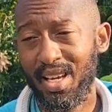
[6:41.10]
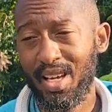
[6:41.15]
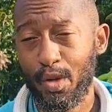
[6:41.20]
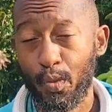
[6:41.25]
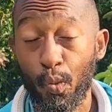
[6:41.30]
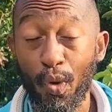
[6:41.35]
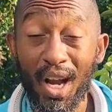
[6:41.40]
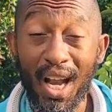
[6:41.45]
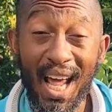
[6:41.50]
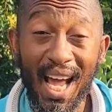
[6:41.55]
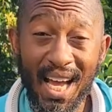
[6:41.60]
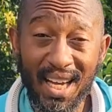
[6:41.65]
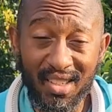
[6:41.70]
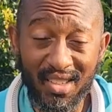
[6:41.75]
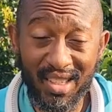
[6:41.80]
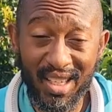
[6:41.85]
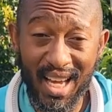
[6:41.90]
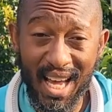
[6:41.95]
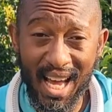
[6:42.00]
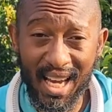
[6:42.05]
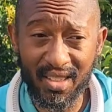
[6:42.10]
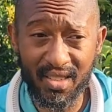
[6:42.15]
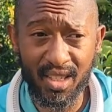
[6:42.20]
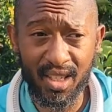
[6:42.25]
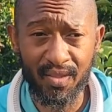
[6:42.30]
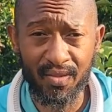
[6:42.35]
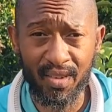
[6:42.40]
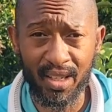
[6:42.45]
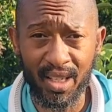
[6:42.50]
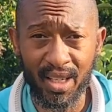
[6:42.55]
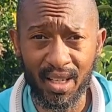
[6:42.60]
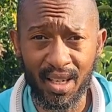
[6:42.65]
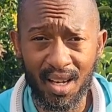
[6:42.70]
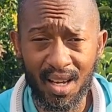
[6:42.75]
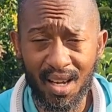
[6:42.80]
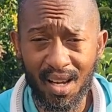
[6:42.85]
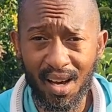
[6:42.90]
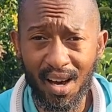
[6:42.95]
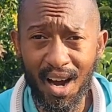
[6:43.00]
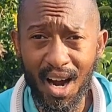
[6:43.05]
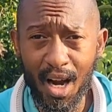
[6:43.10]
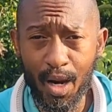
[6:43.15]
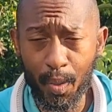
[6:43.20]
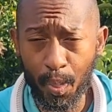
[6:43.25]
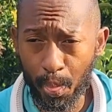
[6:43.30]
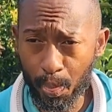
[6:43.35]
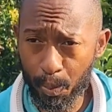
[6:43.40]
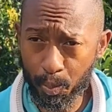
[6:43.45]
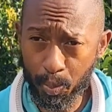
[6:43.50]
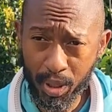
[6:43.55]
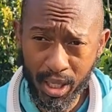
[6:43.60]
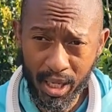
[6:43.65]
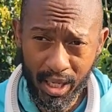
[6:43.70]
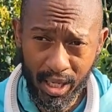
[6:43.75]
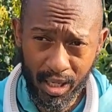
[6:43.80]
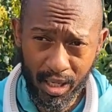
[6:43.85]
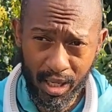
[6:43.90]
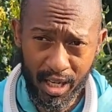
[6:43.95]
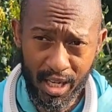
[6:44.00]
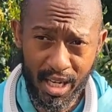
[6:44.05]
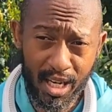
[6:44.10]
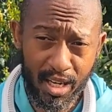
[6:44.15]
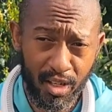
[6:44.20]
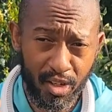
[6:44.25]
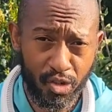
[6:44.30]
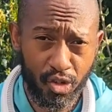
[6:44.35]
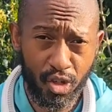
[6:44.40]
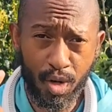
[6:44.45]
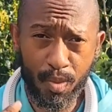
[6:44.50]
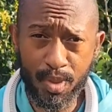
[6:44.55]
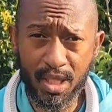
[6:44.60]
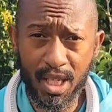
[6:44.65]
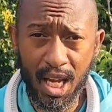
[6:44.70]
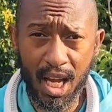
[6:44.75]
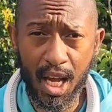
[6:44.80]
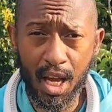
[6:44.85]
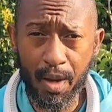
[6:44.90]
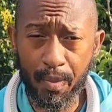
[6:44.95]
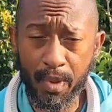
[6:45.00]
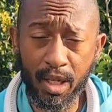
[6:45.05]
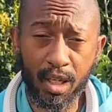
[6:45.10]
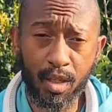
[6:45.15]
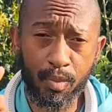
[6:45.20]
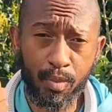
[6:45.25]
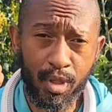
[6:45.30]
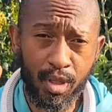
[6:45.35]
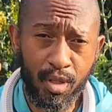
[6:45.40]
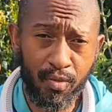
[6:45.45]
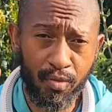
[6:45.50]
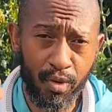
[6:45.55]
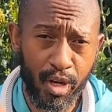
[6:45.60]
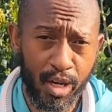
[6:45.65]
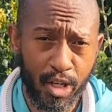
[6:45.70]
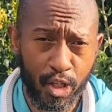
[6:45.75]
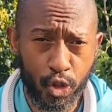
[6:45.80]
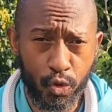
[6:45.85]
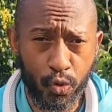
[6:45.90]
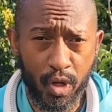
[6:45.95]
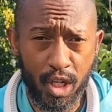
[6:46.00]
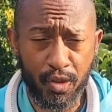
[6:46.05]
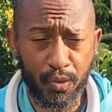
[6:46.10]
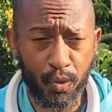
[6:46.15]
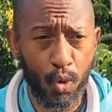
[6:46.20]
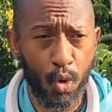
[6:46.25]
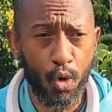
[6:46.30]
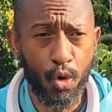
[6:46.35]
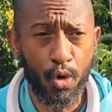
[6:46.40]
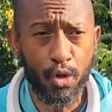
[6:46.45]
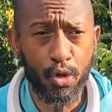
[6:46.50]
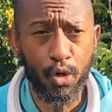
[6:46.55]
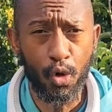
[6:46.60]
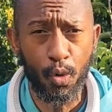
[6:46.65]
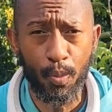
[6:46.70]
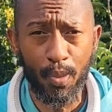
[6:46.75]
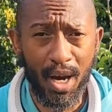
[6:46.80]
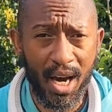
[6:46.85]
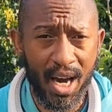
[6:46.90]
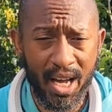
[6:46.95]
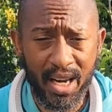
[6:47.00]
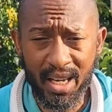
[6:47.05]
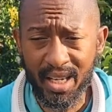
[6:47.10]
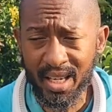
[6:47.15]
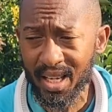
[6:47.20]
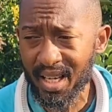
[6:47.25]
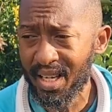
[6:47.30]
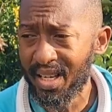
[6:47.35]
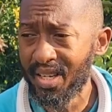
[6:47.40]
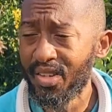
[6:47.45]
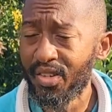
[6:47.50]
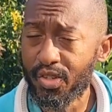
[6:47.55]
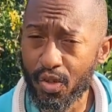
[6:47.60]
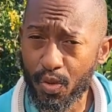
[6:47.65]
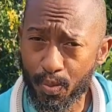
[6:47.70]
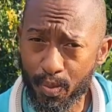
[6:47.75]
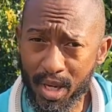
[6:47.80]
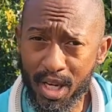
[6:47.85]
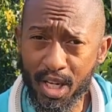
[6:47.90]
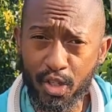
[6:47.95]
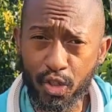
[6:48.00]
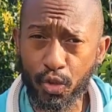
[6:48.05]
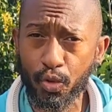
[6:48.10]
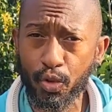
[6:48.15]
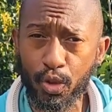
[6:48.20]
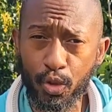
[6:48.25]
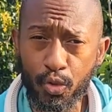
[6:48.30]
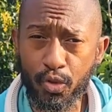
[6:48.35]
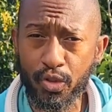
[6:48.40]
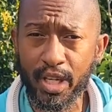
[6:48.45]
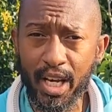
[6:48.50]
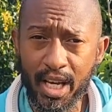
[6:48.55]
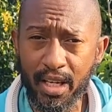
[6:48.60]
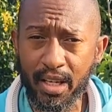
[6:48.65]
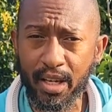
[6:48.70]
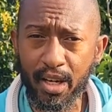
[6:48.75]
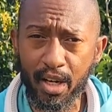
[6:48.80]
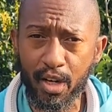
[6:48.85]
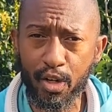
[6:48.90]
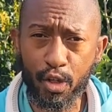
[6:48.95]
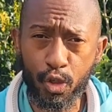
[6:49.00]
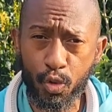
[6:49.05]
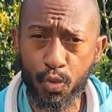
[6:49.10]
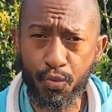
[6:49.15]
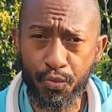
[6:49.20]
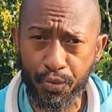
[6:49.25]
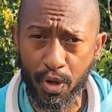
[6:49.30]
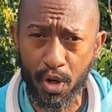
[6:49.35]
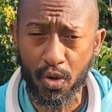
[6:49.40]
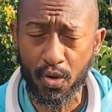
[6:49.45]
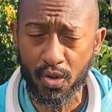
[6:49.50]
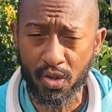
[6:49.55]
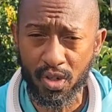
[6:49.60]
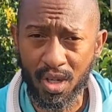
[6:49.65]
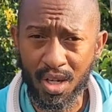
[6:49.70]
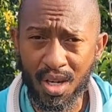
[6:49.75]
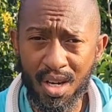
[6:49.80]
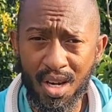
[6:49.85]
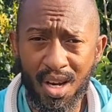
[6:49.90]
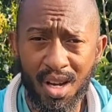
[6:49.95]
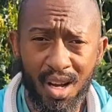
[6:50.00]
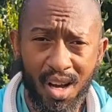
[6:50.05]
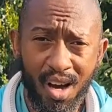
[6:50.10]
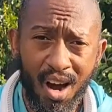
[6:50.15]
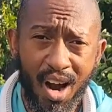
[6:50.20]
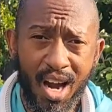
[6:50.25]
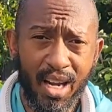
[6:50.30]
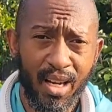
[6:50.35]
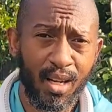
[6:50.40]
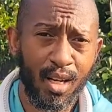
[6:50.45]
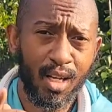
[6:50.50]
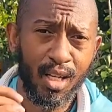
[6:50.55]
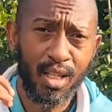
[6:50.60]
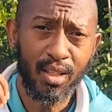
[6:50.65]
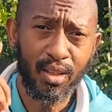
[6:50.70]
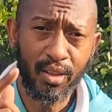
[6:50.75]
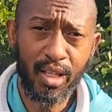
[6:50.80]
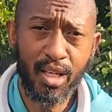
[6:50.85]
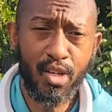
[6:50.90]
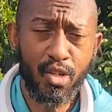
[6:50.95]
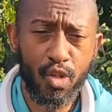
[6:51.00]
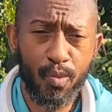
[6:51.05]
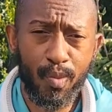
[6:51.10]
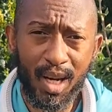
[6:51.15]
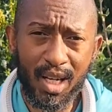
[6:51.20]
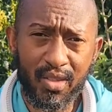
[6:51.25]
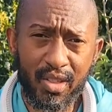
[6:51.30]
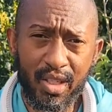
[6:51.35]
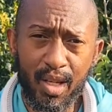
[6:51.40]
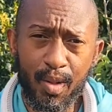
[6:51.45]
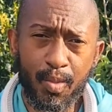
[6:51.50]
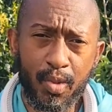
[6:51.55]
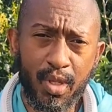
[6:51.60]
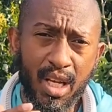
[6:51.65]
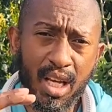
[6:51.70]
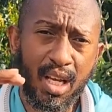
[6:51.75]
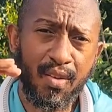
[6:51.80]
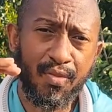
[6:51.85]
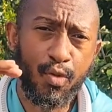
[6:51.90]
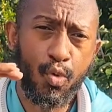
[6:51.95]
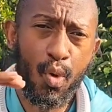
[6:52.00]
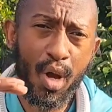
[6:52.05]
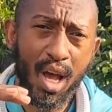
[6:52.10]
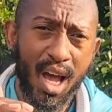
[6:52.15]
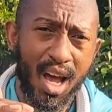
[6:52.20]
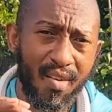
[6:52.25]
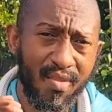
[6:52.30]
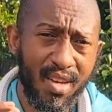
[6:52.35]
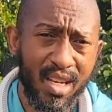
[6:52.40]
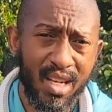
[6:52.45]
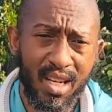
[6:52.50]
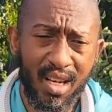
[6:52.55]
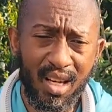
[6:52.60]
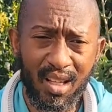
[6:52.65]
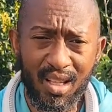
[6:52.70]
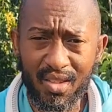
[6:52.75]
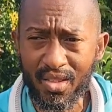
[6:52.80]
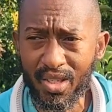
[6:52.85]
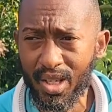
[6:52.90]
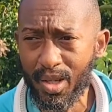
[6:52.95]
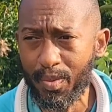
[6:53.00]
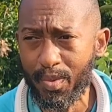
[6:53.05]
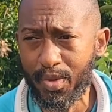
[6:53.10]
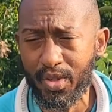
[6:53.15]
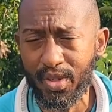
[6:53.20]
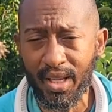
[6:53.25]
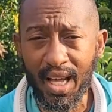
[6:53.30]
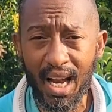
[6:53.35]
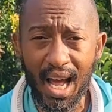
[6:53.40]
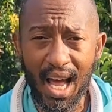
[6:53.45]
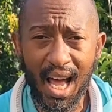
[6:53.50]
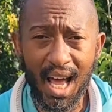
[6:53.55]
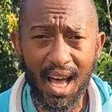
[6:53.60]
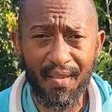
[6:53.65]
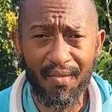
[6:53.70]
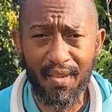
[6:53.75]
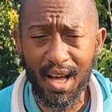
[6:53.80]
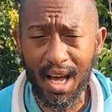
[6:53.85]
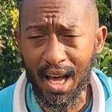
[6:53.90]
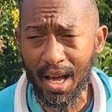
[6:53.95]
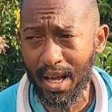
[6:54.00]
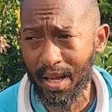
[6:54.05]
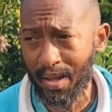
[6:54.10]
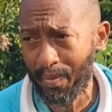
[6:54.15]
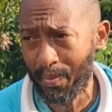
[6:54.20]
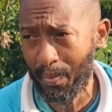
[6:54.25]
relaxing activity. All right, but in the summertime it could be very stressful on your body, so make sure you take care of you first. All right, these are my tips. If you have any other tips that I have not